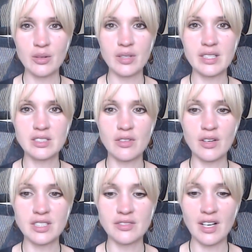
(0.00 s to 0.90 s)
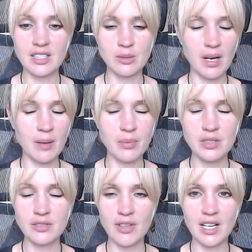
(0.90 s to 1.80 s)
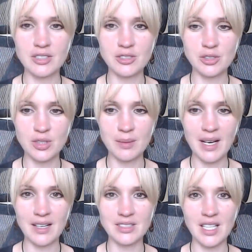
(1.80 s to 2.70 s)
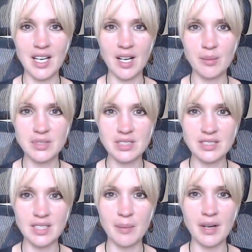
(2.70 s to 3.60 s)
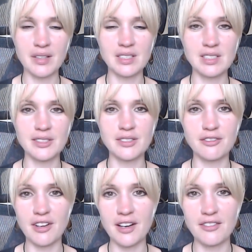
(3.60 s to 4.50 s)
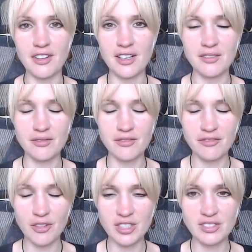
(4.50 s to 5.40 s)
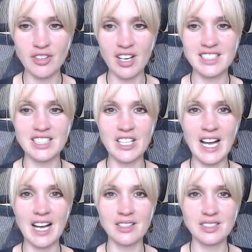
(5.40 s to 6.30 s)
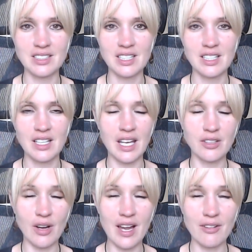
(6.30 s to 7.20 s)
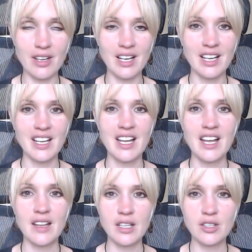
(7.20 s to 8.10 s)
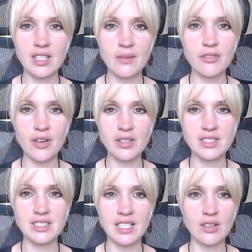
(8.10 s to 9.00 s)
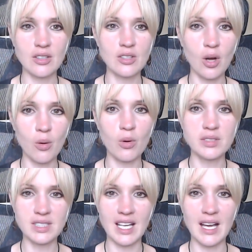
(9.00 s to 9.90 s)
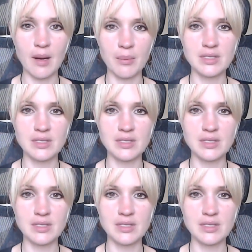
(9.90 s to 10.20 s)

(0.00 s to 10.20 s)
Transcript: in all these forest fires, you buy a beautiful house, your dream house, and then it comes to summer and there's lots of fire, forest fires in your house, in your area, and then you keep focusing on not wanting it